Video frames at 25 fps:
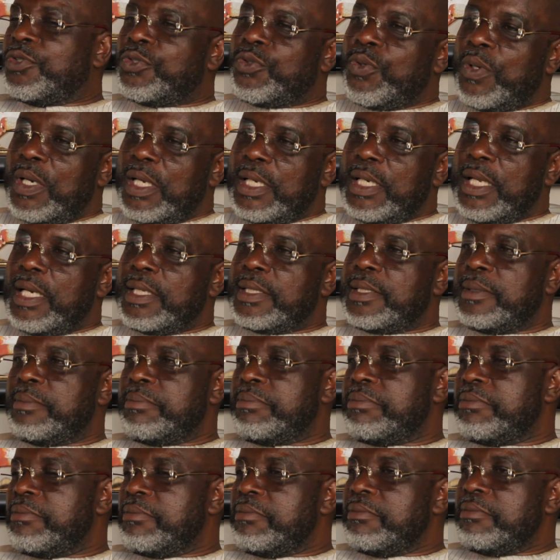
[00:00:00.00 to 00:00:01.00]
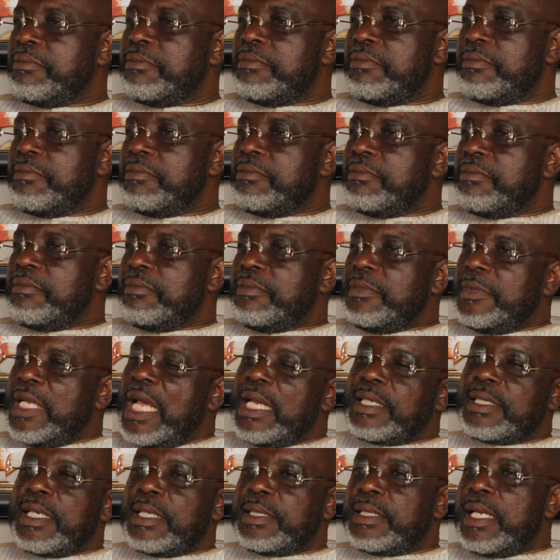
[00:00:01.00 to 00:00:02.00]
show leadership.
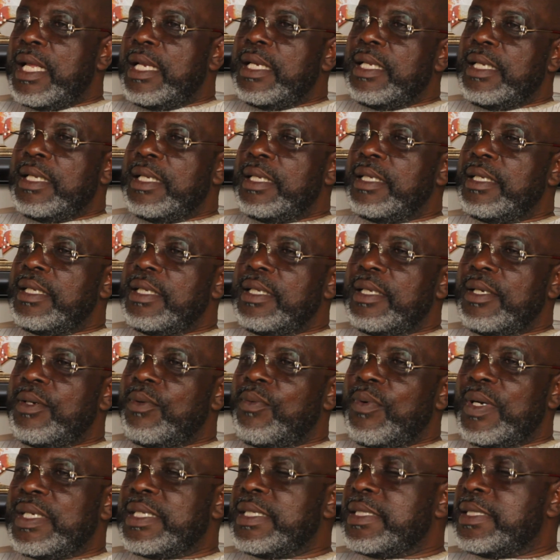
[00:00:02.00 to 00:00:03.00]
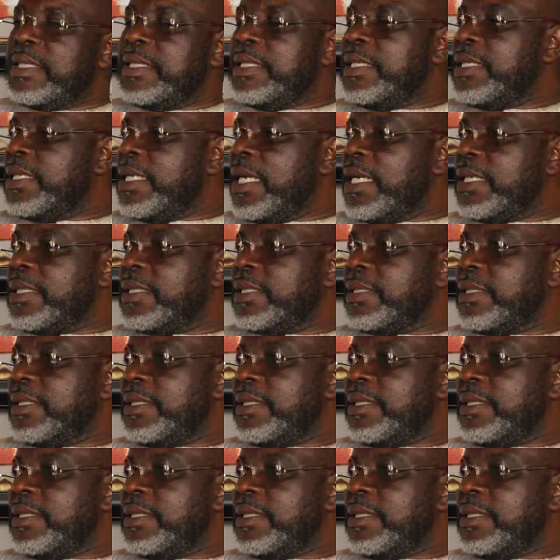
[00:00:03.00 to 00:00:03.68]
That's exactly what is needed